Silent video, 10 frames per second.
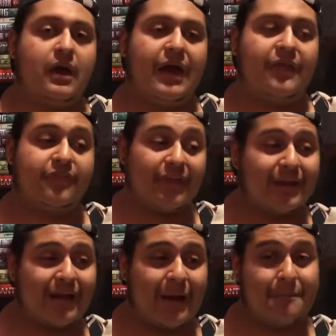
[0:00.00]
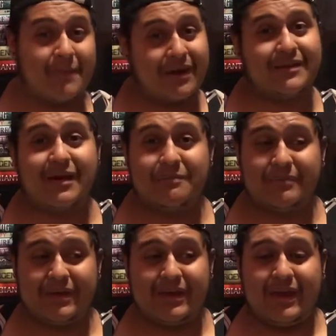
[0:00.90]
I think I might not
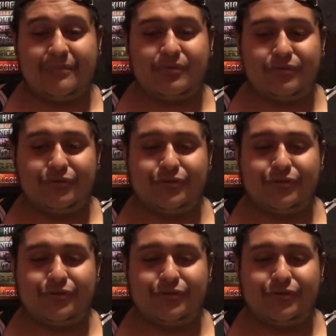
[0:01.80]
be able